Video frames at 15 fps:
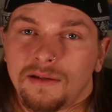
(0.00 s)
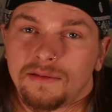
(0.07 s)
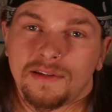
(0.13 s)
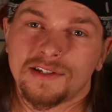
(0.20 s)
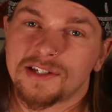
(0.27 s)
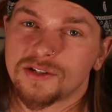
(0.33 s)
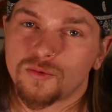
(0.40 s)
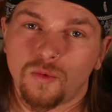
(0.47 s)

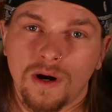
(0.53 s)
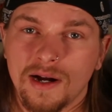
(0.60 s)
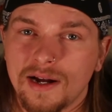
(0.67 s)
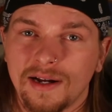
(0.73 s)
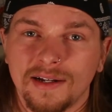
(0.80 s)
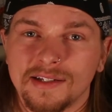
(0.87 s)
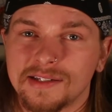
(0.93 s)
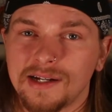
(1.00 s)
this is why
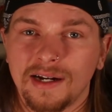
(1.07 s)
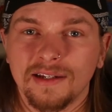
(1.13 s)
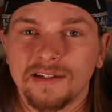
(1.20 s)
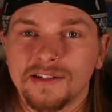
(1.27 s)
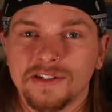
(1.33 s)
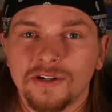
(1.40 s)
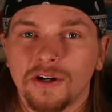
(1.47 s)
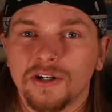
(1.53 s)
I decided
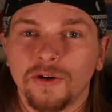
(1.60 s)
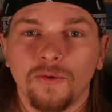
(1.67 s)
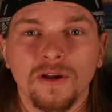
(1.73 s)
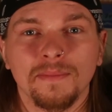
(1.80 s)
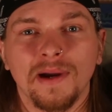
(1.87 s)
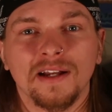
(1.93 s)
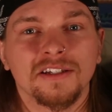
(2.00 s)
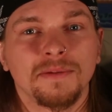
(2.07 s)
to start
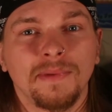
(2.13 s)
going back